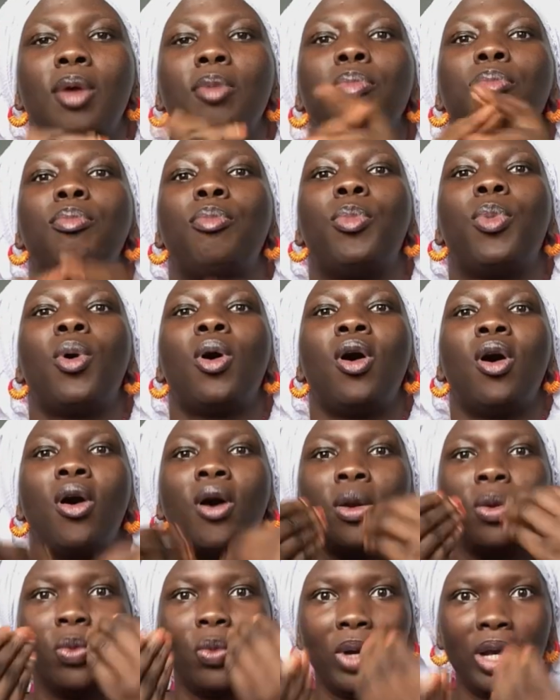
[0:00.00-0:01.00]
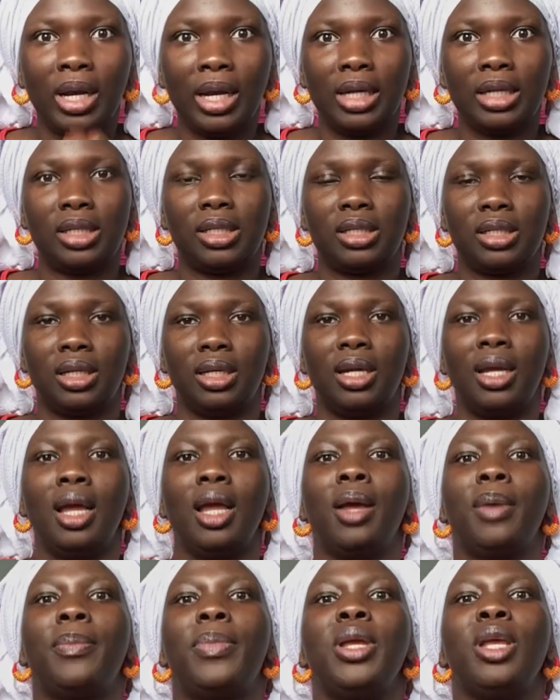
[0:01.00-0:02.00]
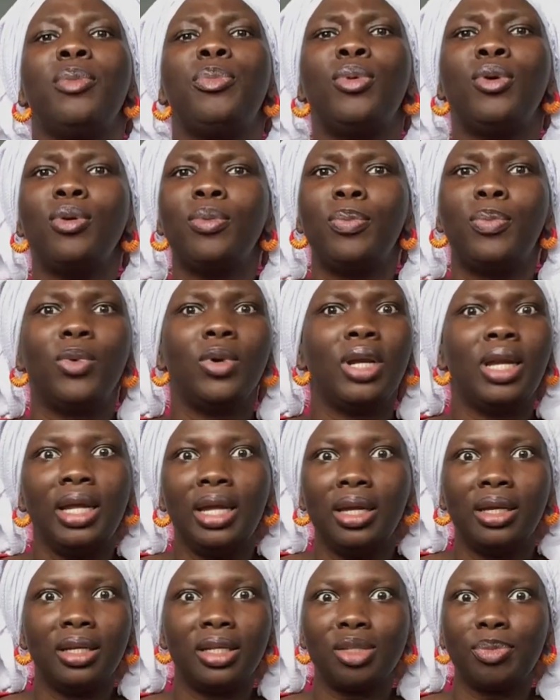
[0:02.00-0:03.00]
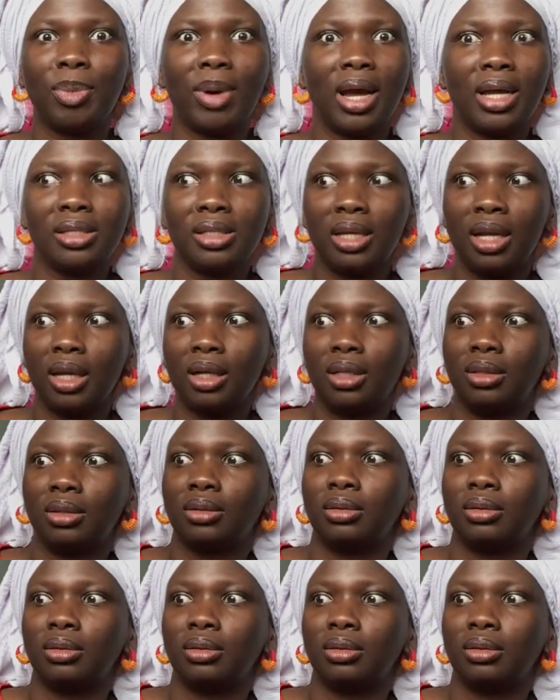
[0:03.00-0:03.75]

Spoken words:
Born with it. People bullying this person.